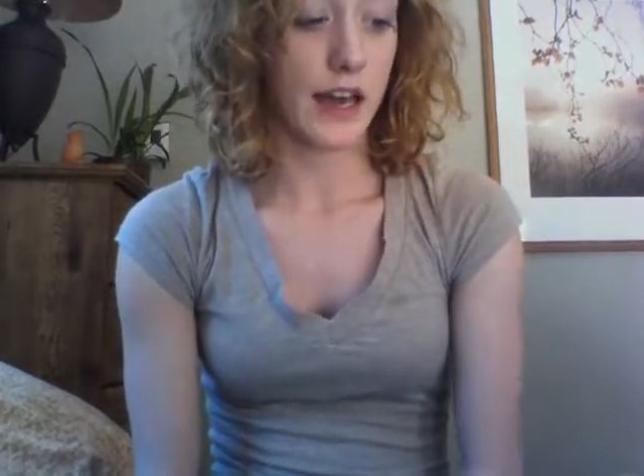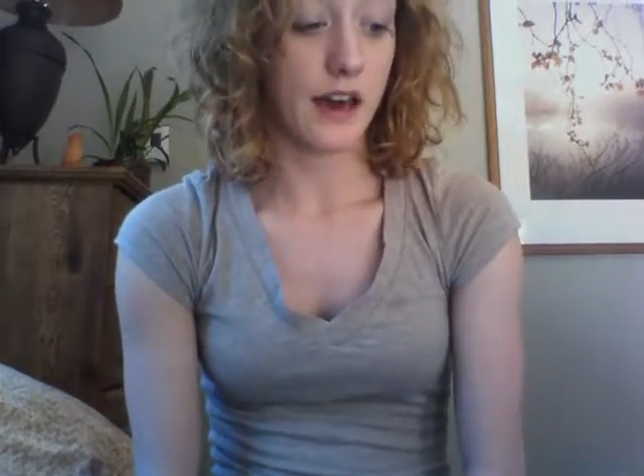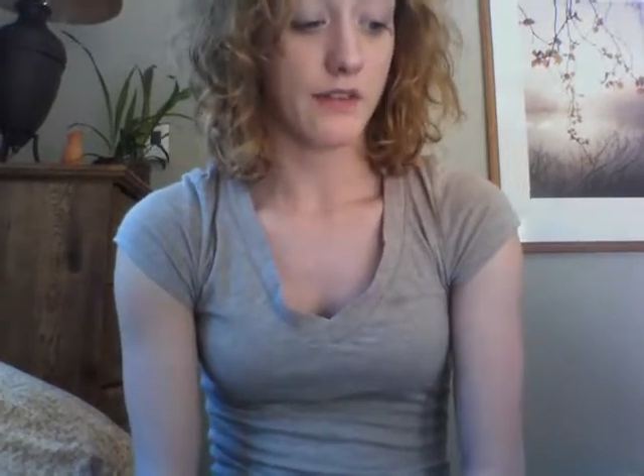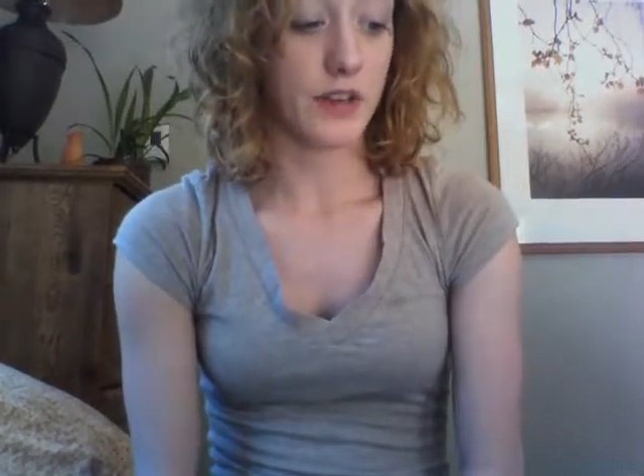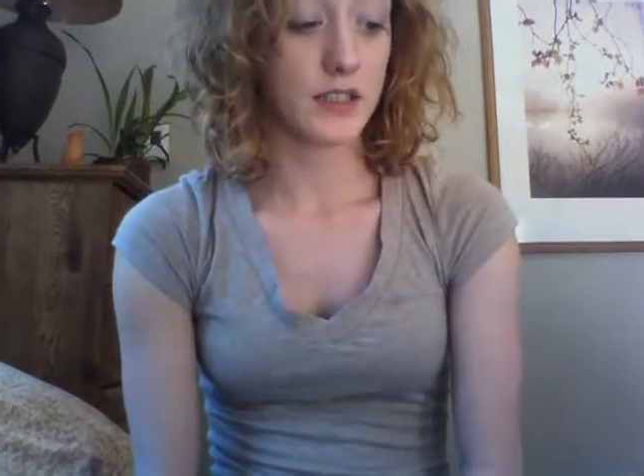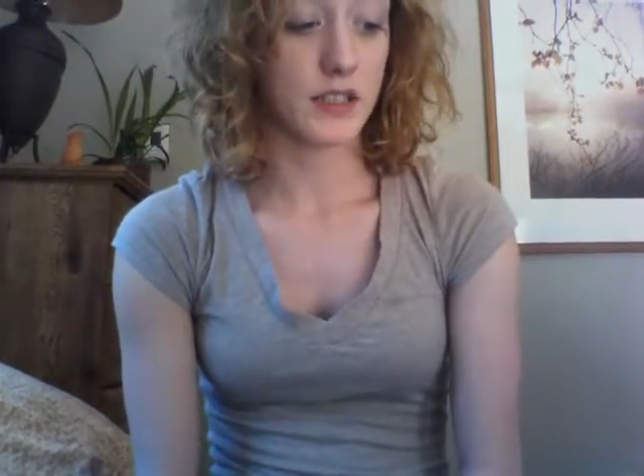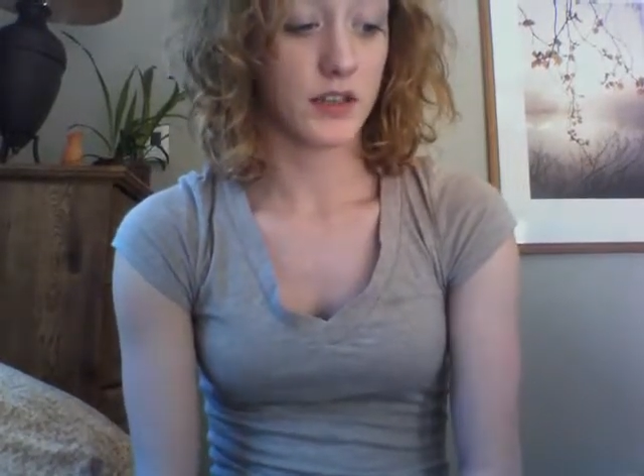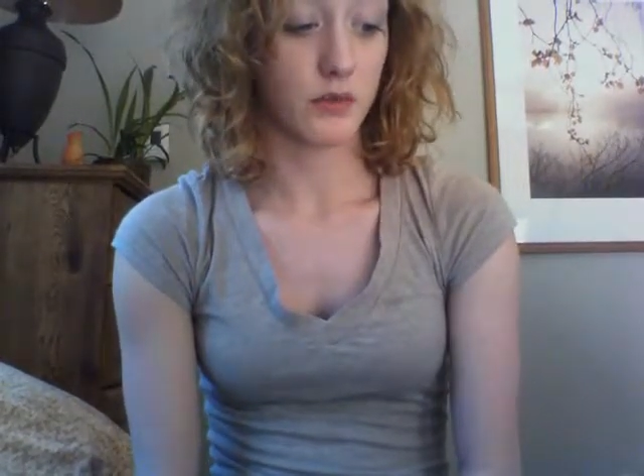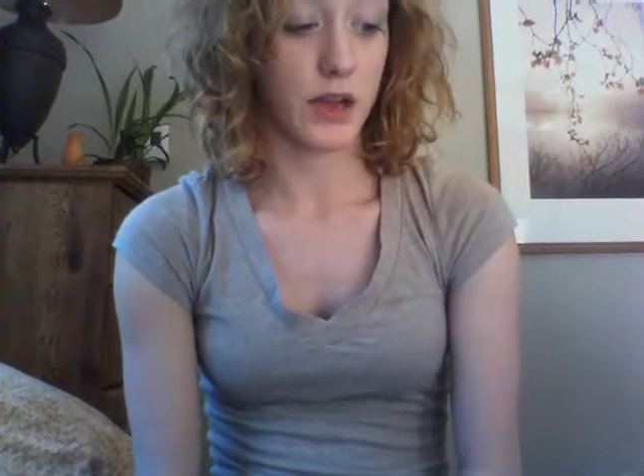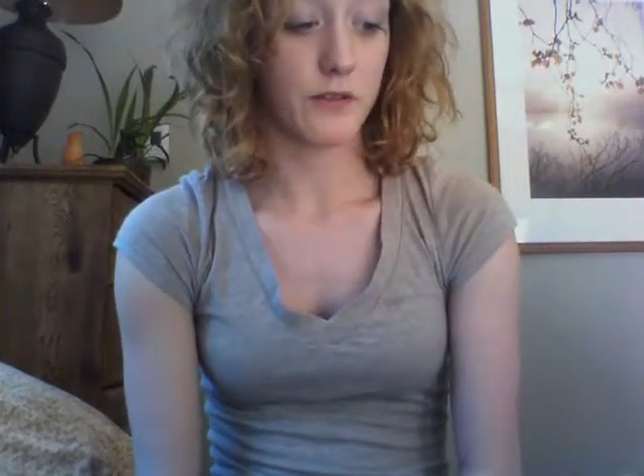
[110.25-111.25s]
cava to
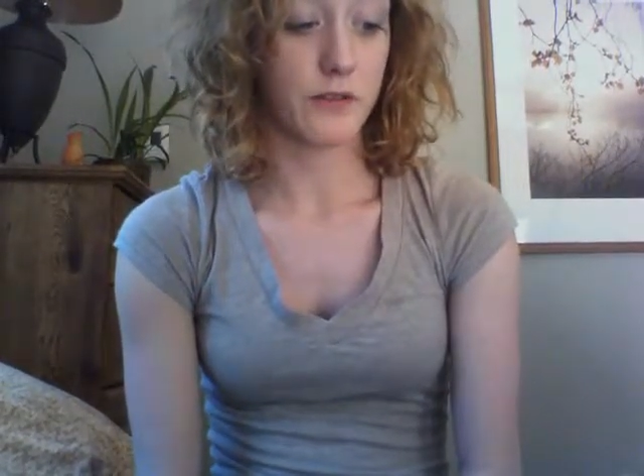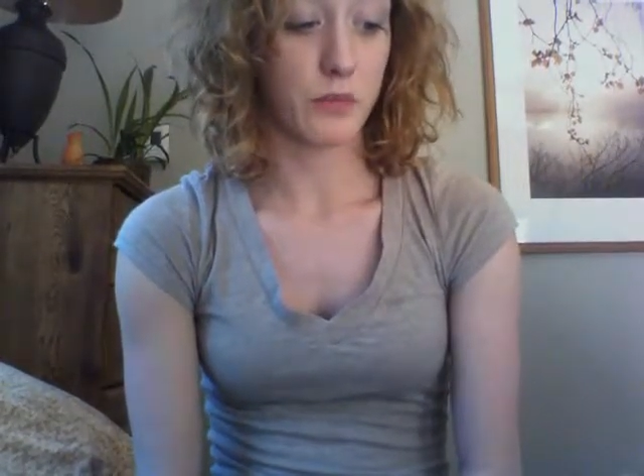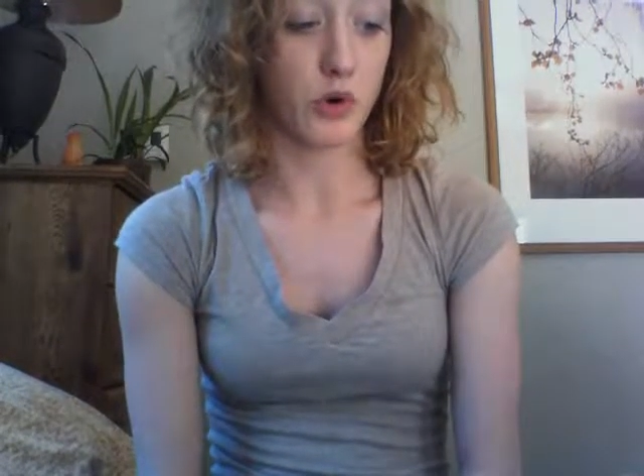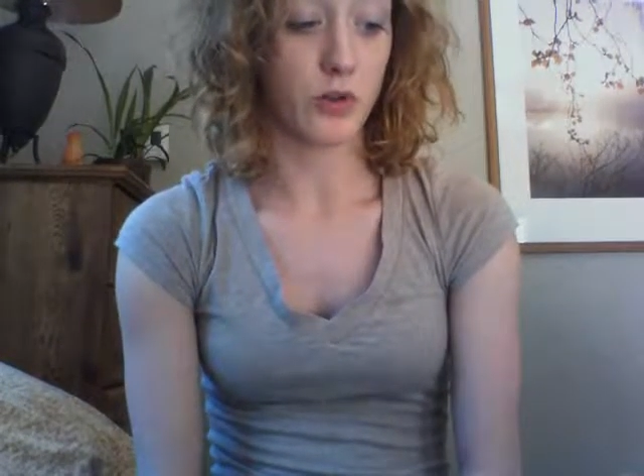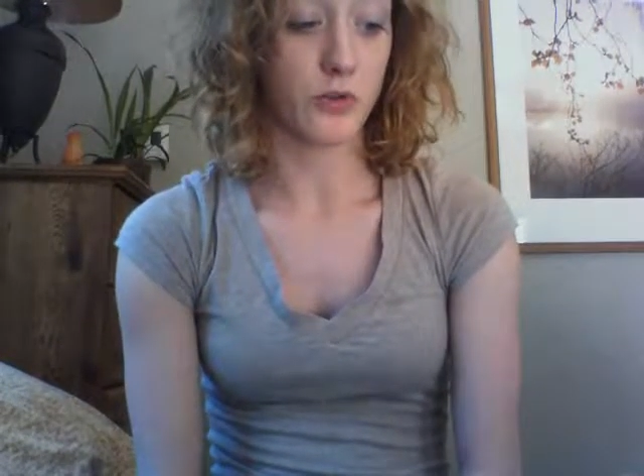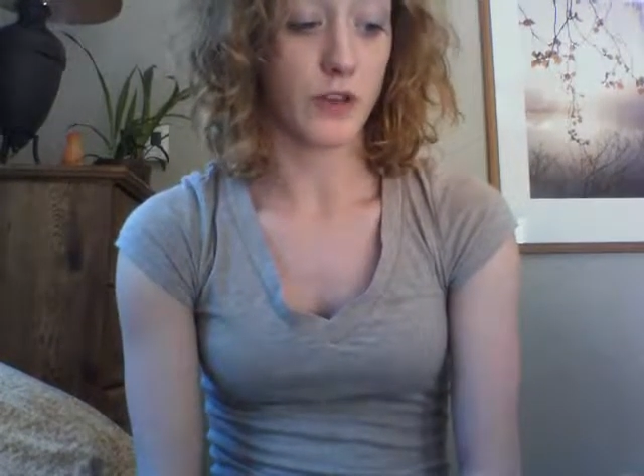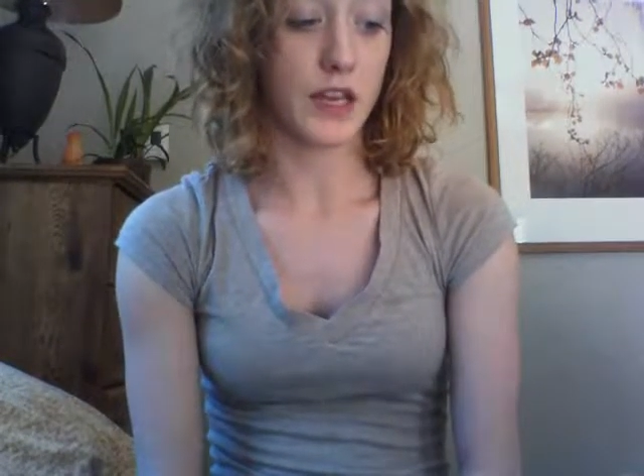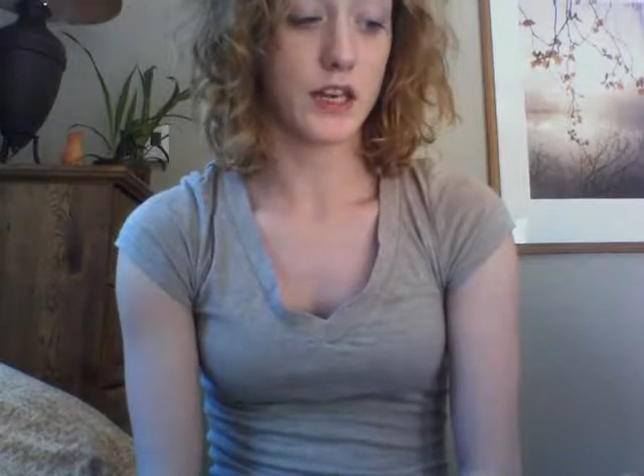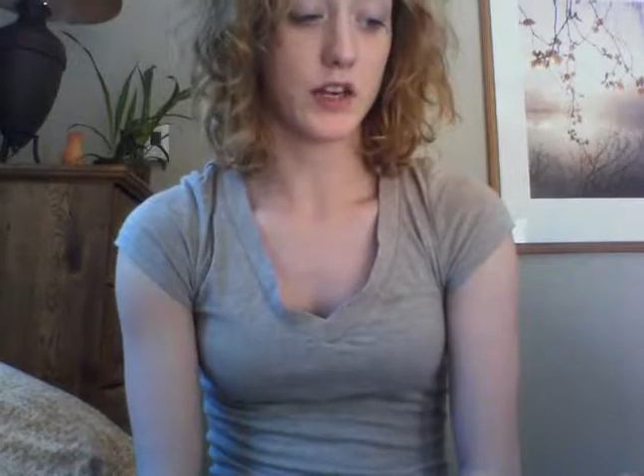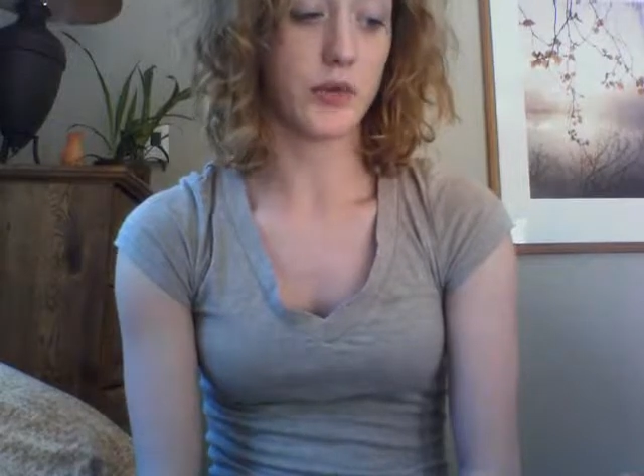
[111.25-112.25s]
the right femoral vein,